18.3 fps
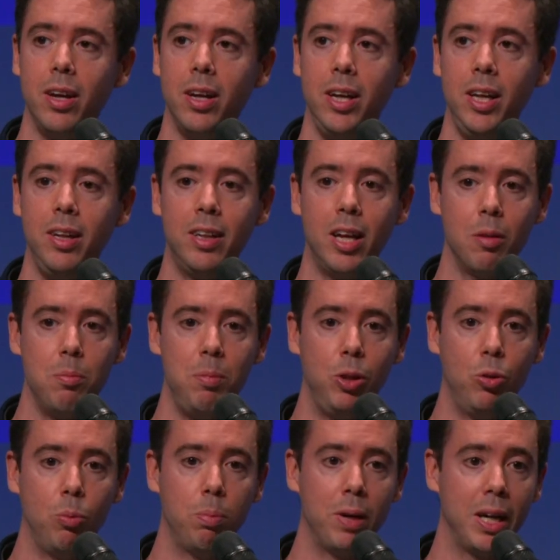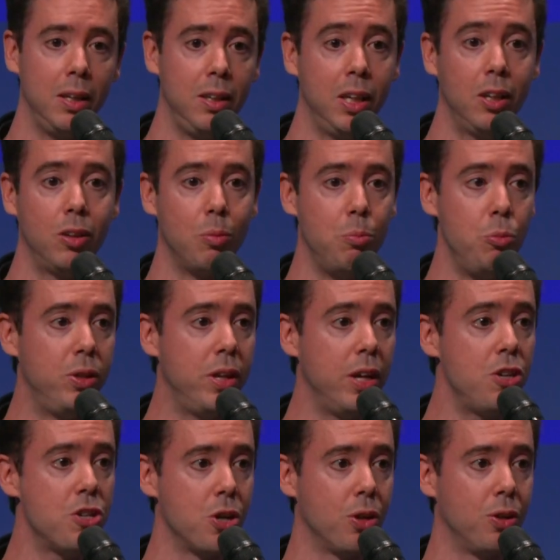It can be to predict
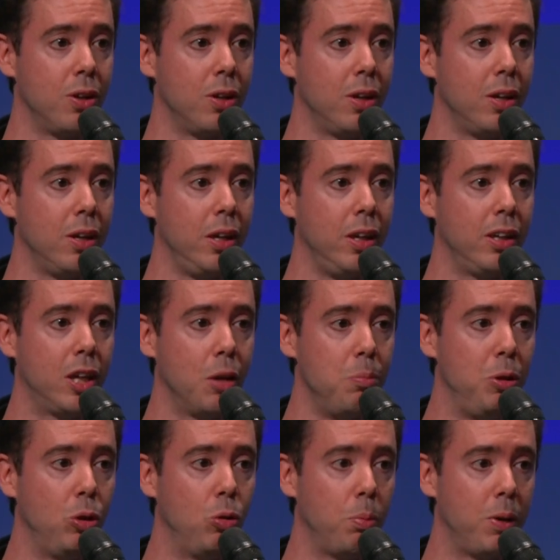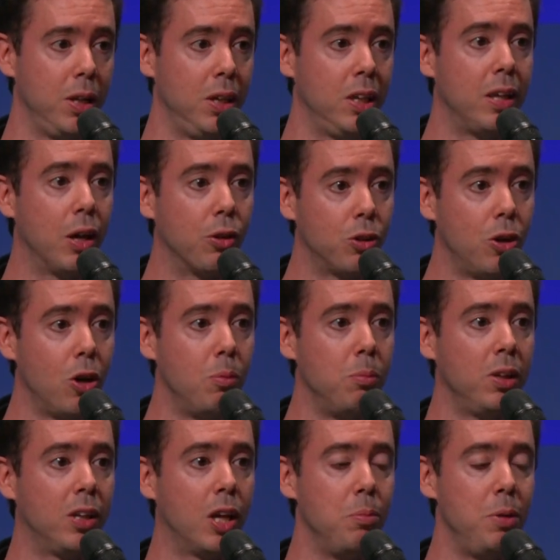mutation. It can be to predict
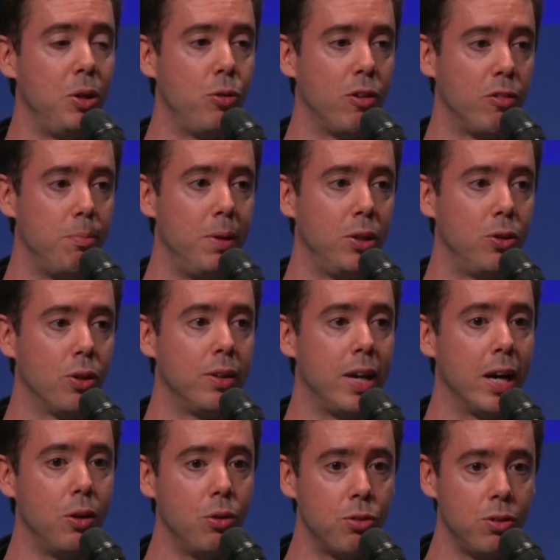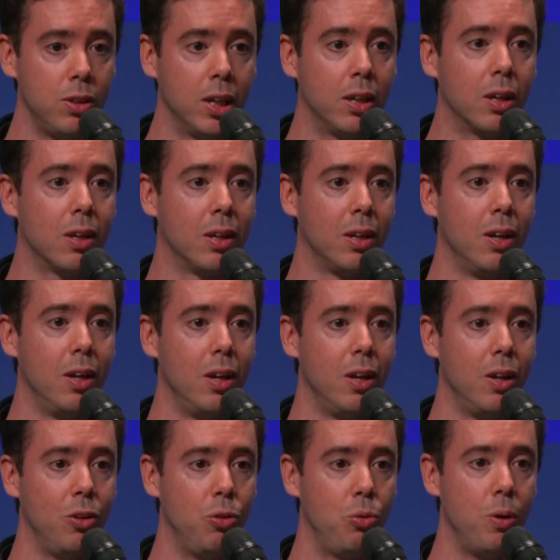outcome. It can be to have better diagnostic,
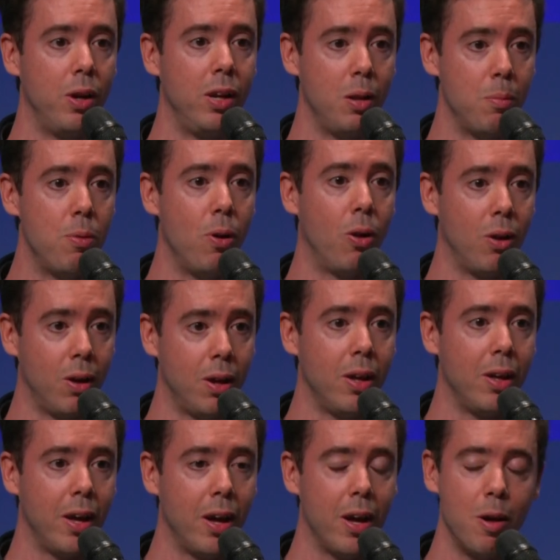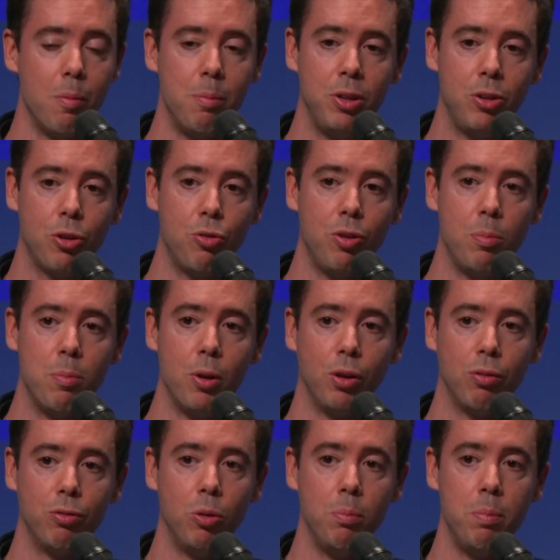to enable better
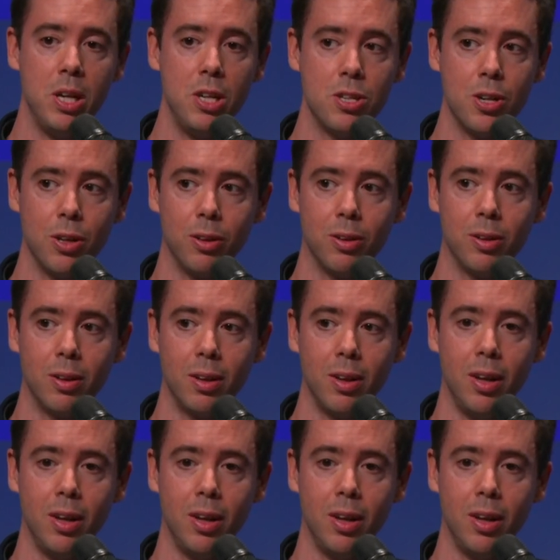treatment of the patient.